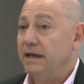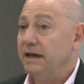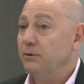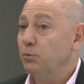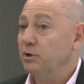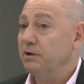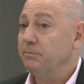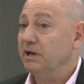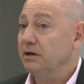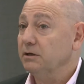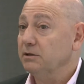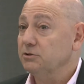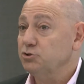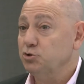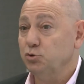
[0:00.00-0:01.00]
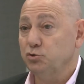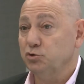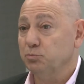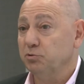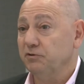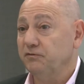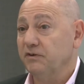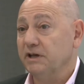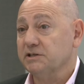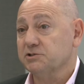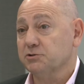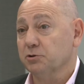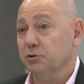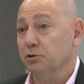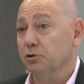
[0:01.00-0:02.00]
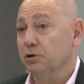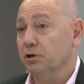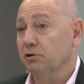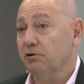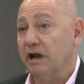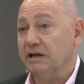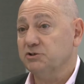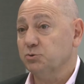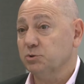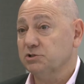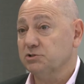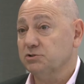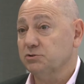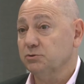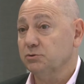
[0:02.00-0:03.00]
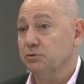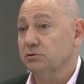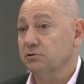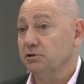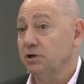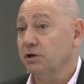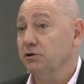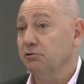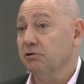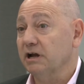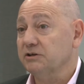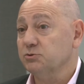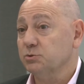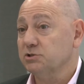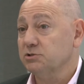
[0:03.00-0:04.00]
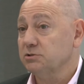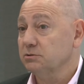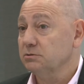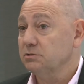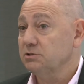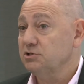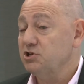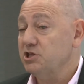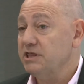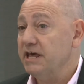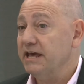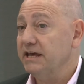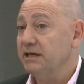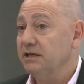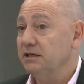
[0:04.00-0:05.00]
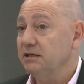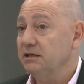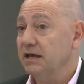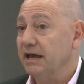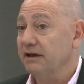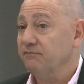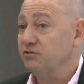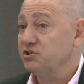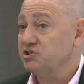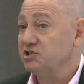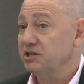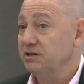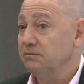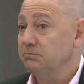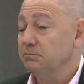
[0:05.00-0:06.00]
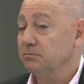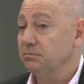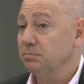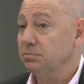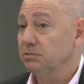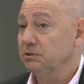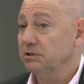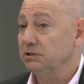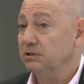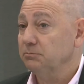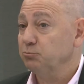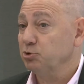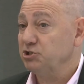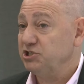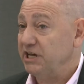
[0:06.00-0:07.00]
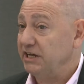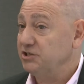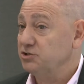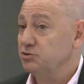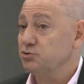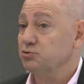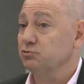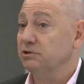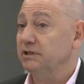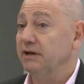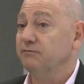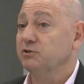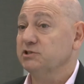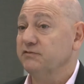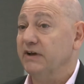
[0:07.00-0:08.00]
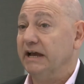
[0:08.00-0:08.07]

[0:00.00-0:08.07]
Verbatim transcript: And what about a junior professor or a graduate student or an undergraduate student? Do they have the same protections or levels of